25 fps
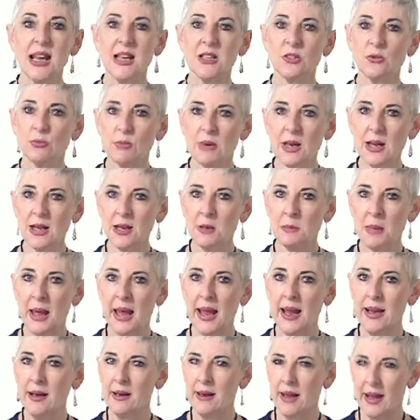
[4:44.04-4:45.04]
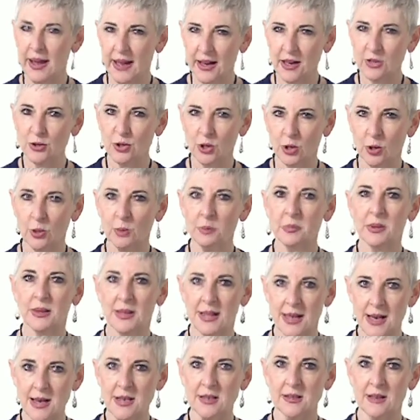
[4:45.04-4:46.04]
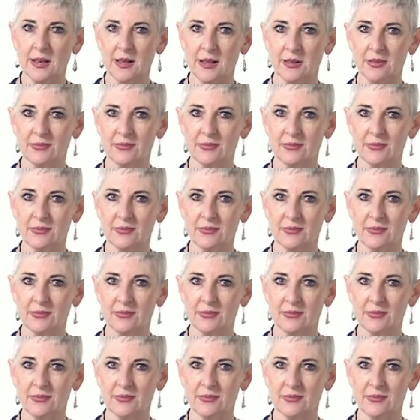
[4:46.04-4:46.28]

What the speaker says: got it? Where does that go out through the ecosystem?